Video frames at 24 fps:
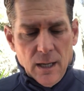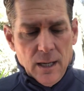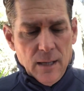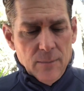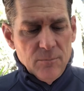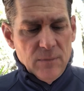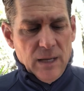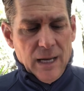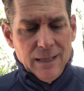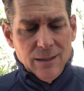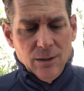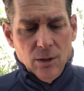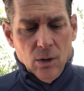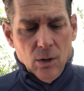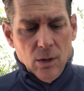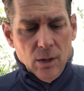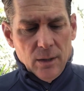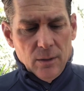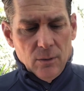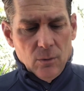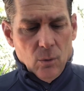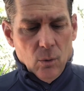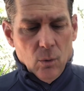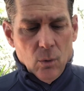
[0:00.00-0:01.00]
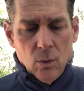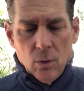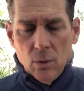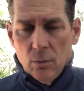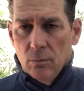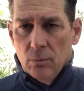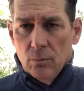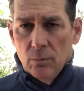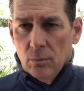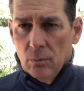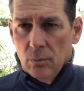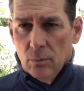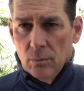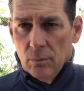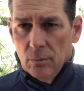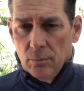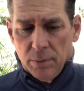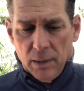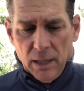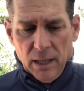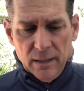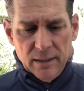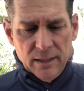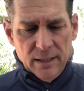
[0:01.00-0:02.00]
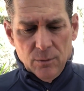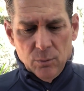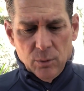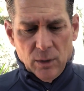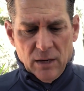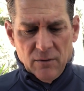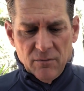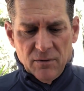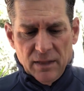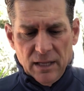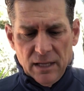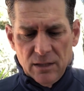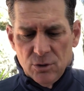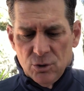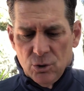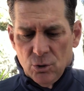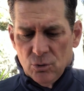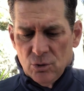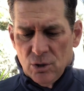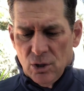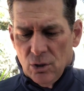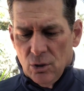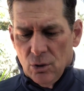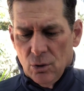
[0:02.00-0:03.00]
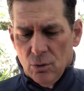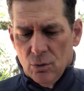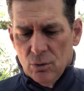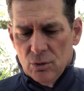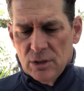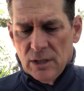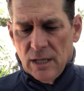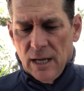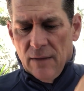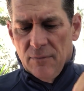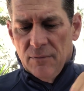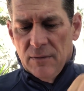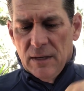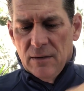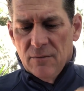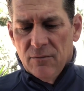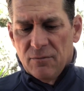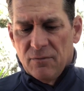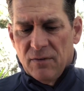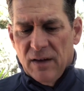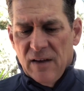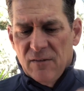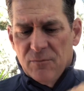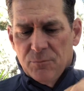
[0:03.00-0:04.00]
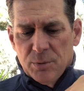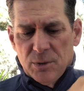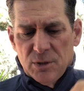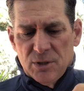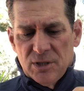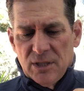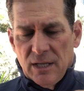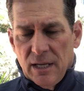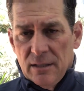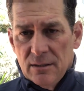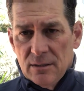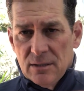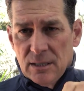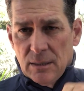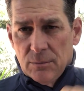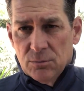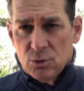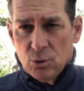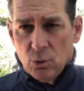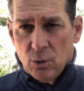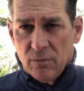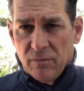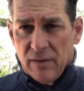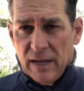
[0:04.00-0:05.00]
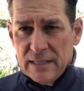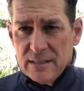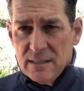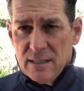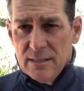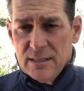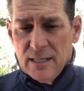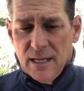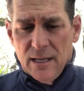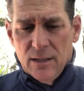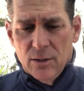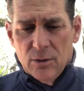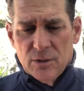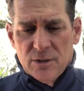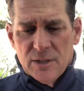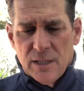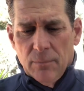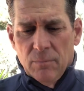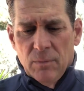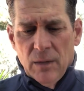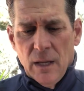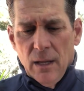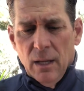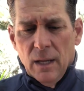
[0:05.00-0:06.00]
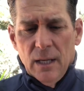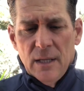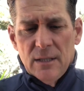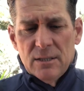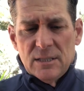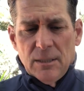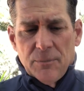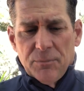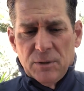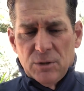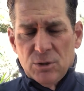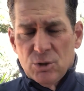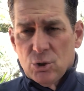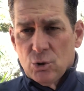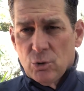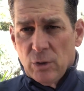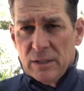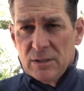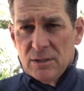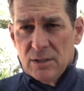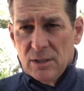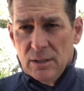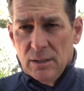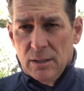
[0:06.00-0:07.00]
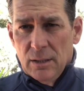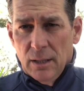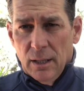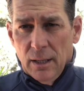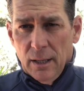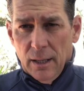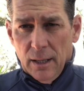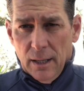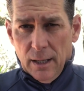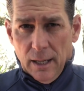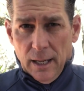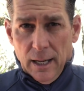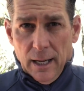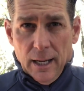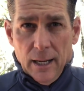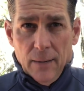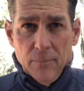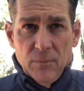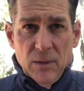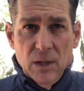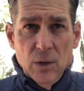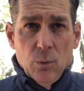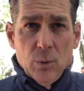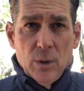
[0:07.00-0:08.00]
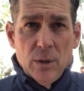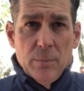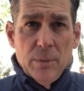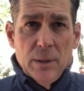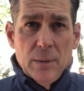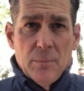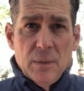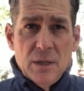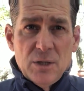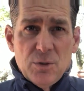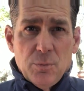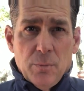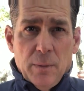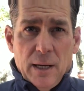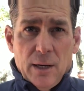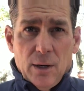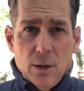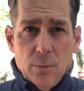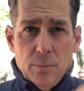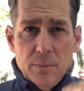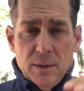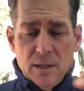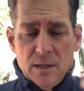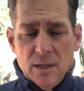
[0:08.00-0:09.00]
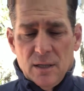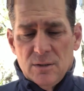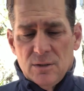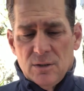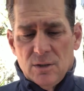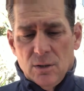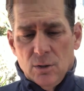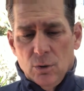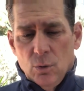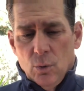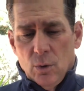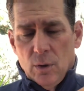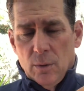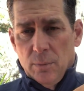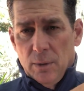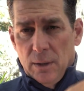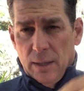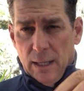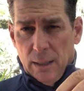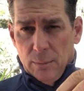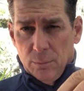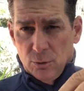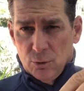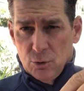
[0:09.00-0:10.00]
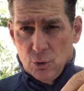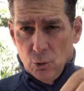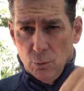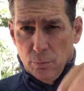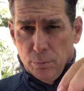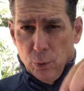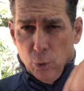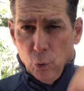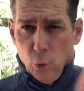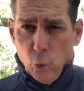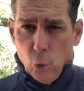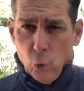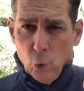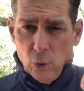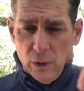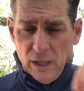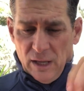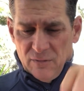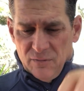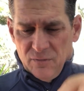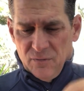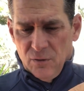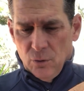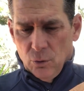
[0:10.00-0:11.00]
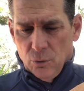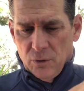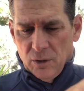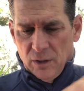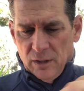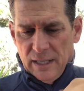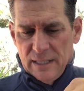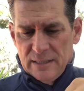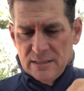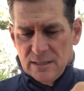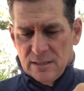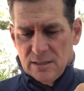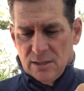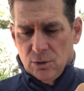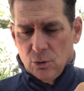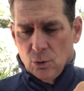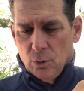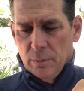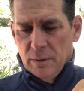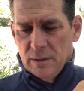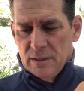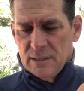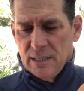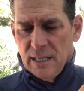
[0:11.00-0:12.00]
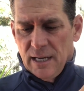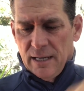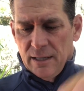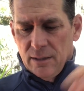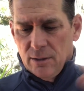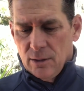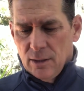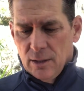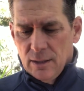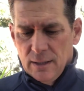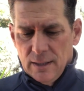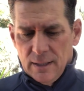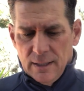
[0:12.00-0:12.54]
nylon or poly, whatever they choose to use, and then 5% some sort of acetate or something stretchy, it would have been much better because you would have been able to pull, I feel, the laces a little bit tighter.